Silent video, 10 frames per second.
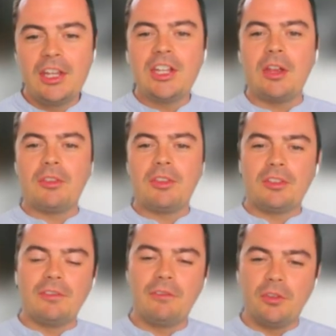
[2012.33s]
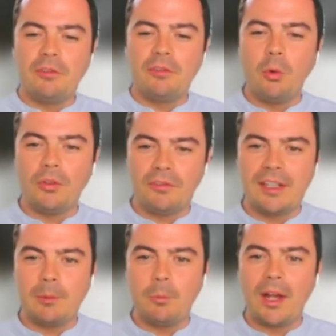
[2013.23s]
the
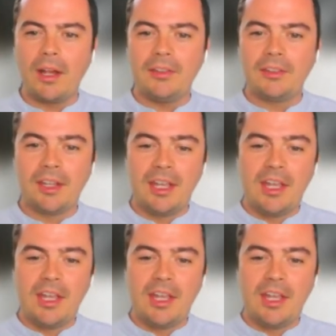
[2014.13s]
forward-thinking ways.